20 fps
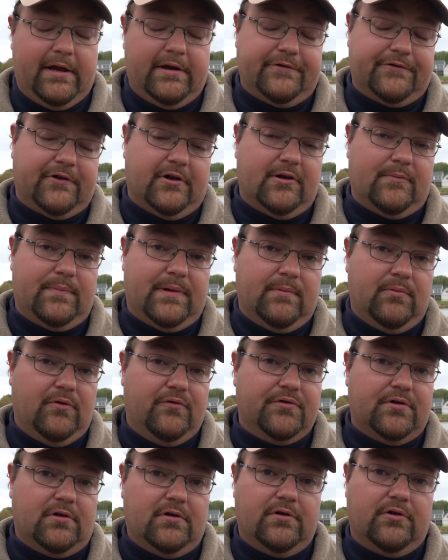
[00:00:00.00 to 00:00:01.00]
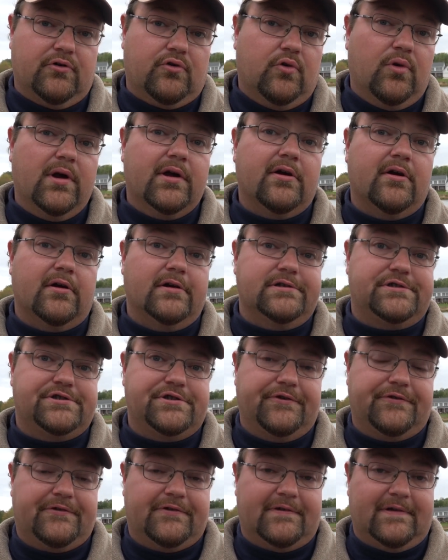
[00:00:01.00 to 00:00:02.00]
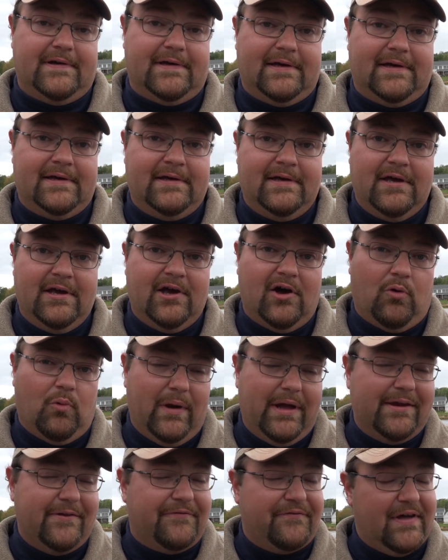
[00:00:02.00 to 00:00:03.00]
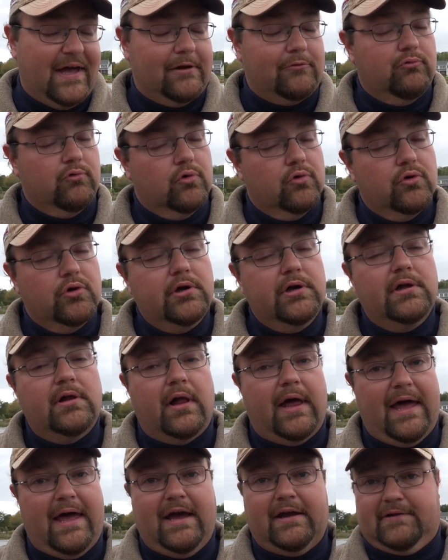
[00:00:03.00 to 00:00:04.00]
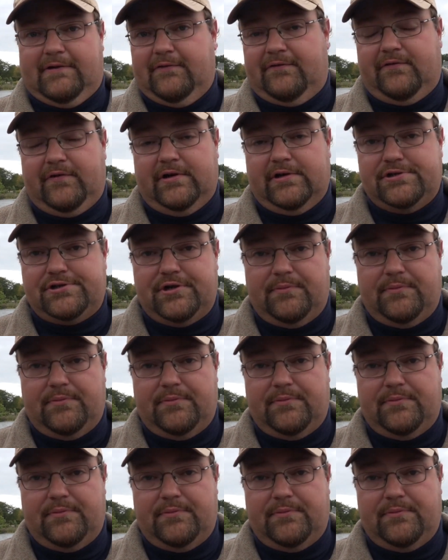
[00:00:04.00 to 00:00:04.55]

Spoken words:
is going to be moving a little quicker. It's just a way to find real active fish.